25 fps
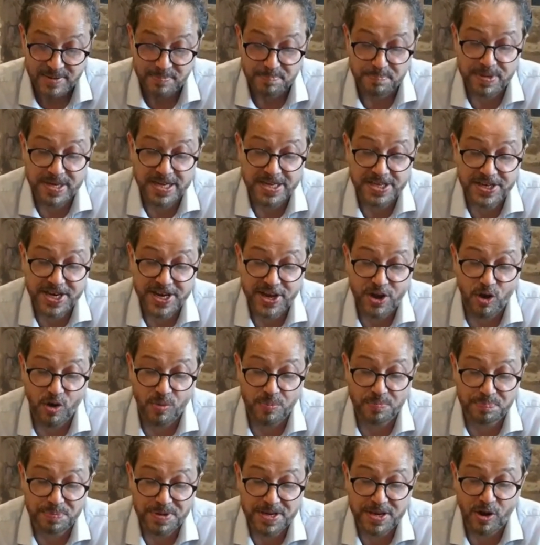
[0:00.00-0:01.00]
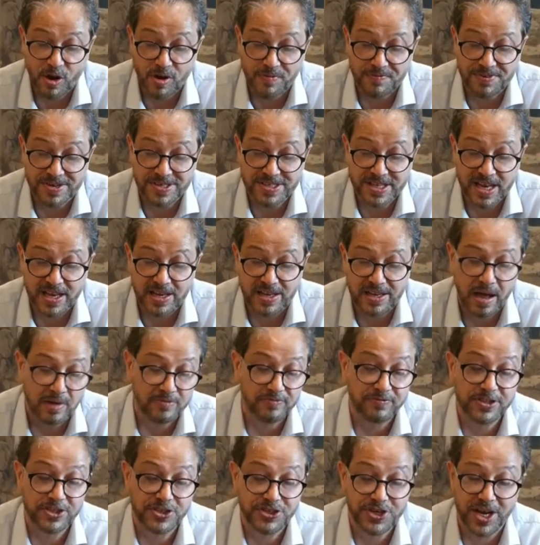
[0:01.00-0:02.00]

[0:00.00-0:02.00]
BJP offers a love